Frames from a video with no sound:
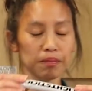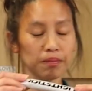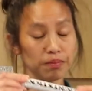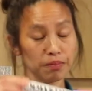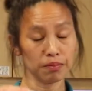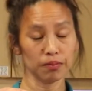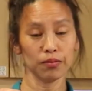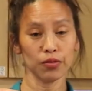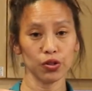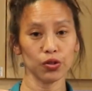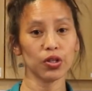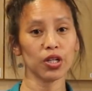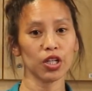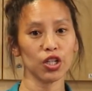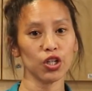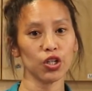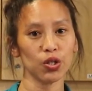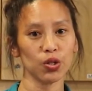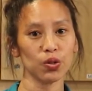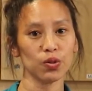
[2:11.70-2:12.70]
You can
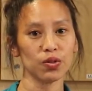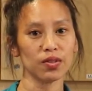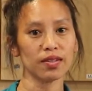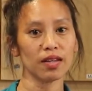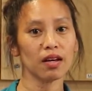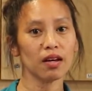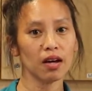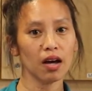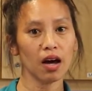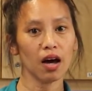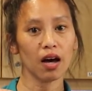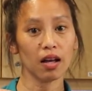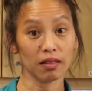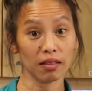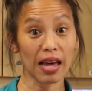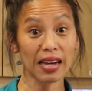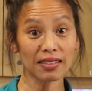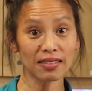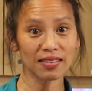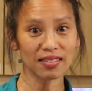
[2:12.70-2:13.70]
use light
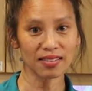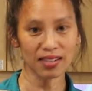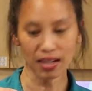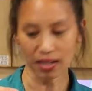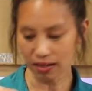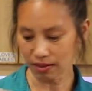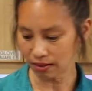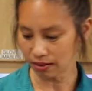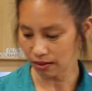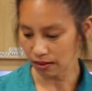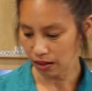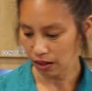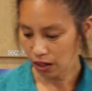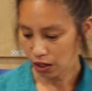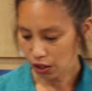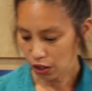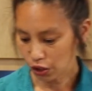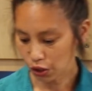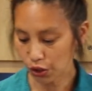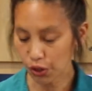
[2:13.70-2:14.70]
sticks, you
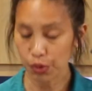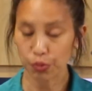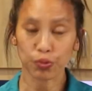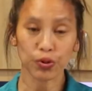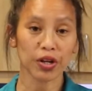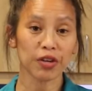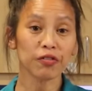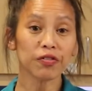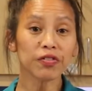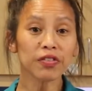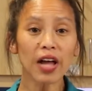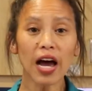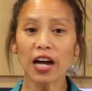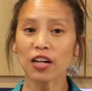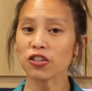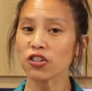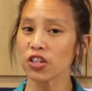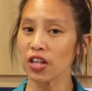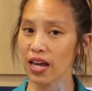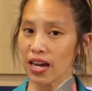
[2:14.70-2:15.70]
can bring
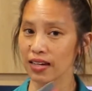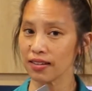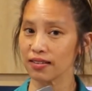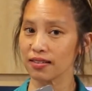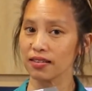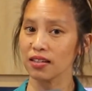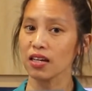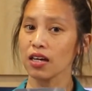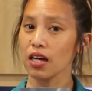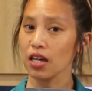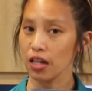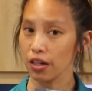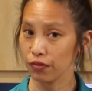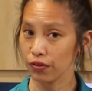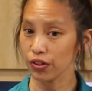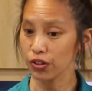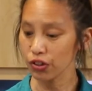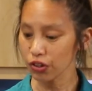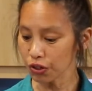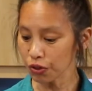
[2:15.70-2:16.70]
flashlights. If you
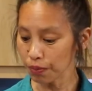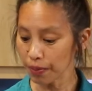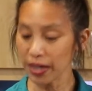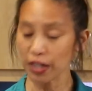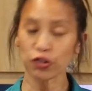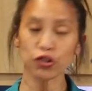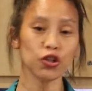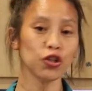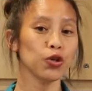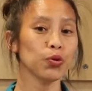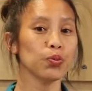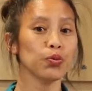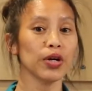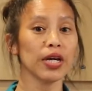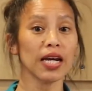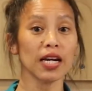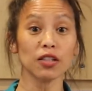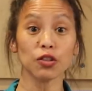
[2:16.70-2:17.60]
do, make sure you bring extra